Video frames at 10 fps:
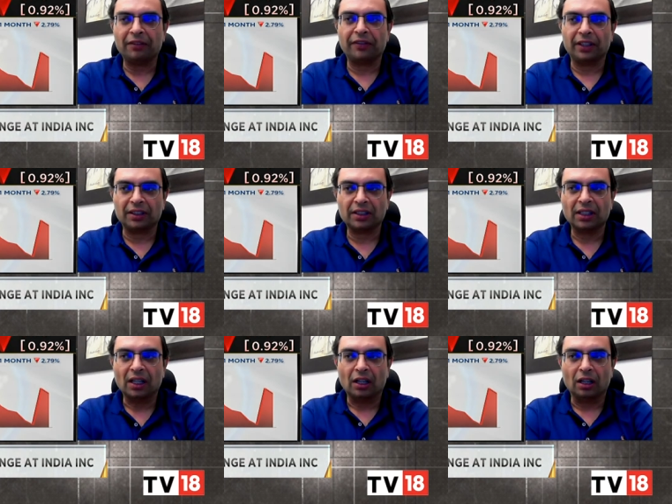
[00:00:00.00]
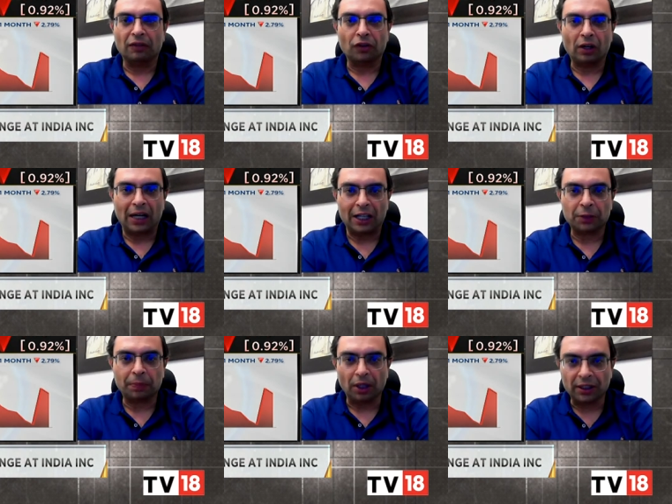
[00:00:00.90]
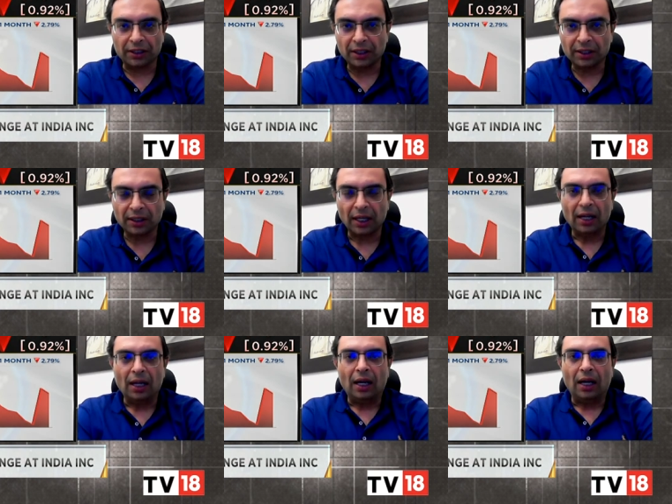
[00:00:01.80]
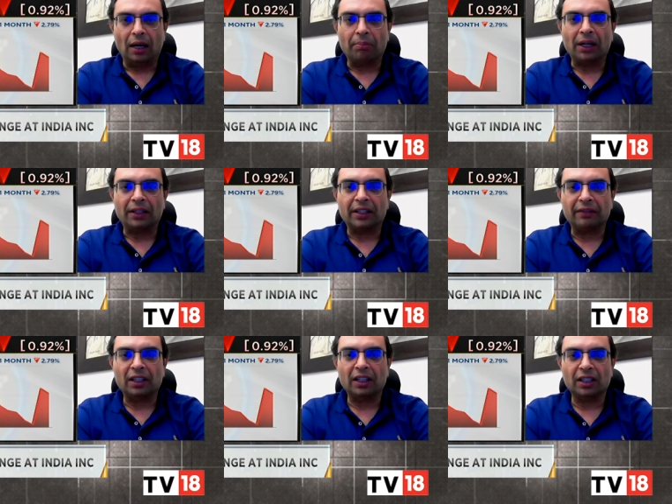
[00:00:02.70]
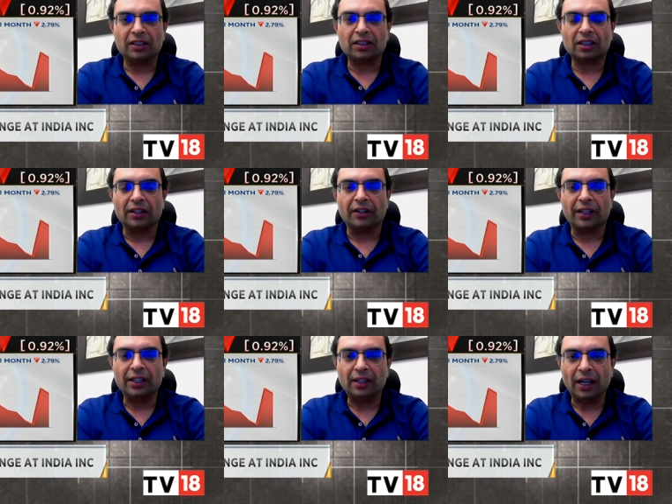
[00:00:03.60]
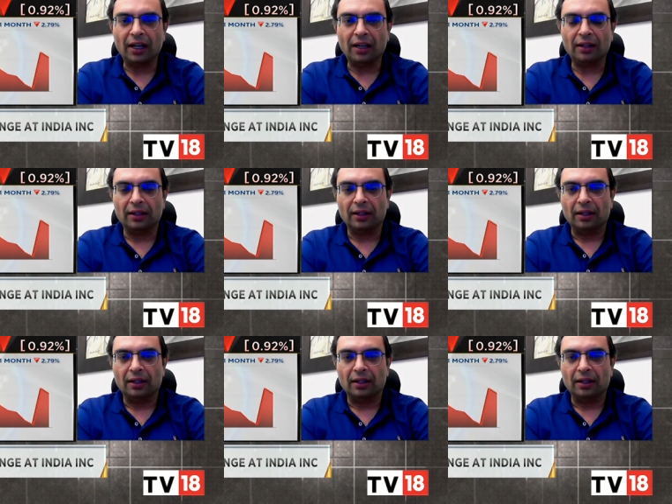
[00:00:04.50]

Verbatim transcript: benefits for large policies. but given his retail